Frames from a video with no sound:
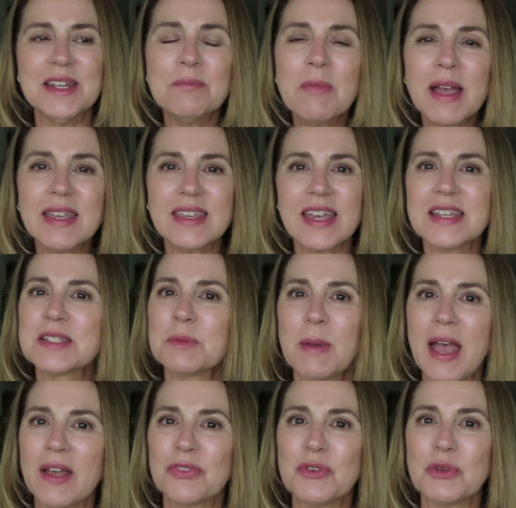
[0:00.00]
in my guest
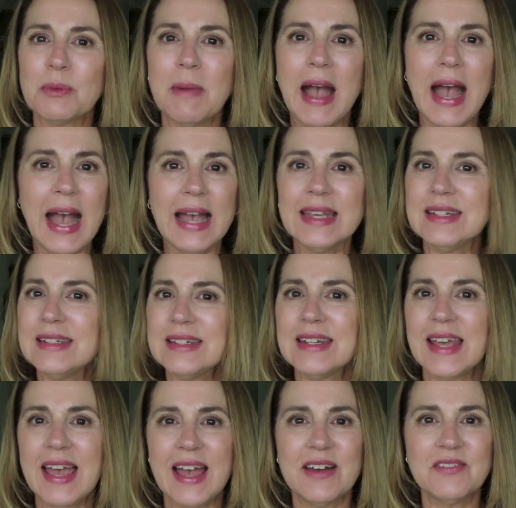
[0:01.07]
bathroom, I
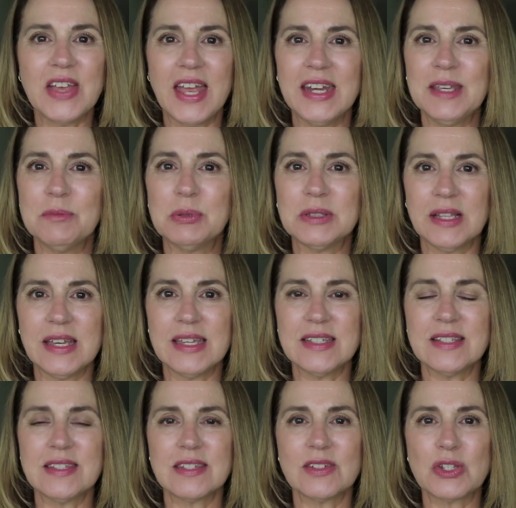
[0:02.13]
didn't have any
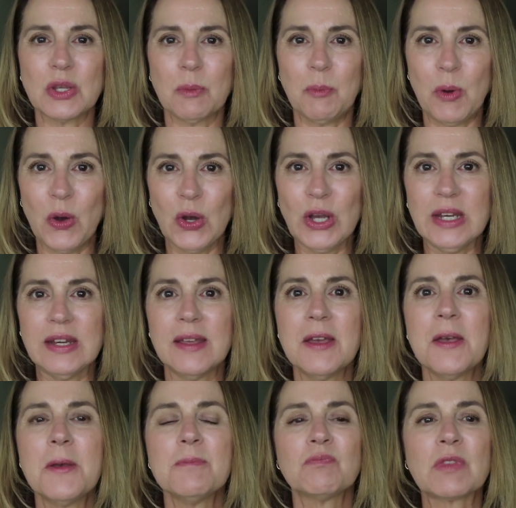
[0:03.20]
place to put
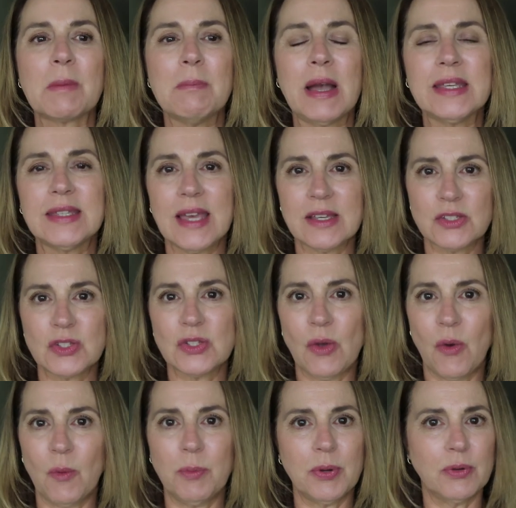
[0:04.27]
my guest
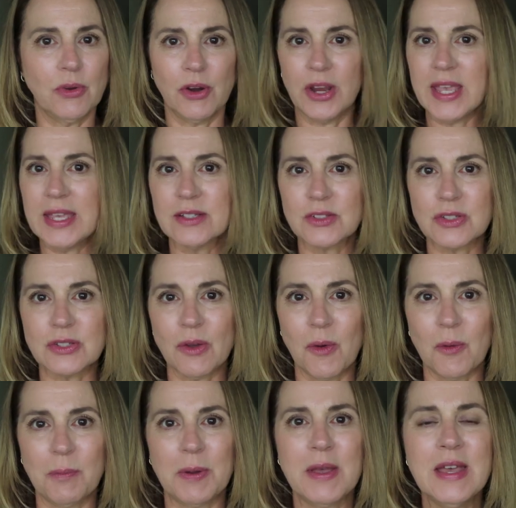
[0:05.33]
soap or hand
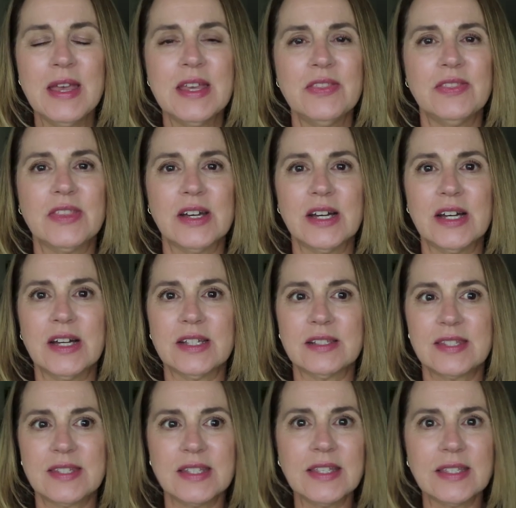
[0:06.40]
soap. The
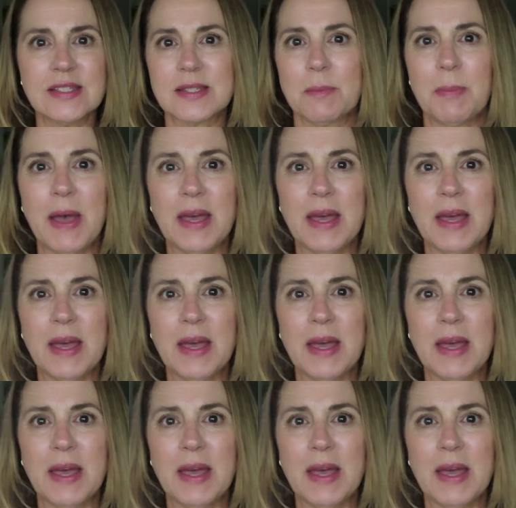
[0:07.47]
sink is a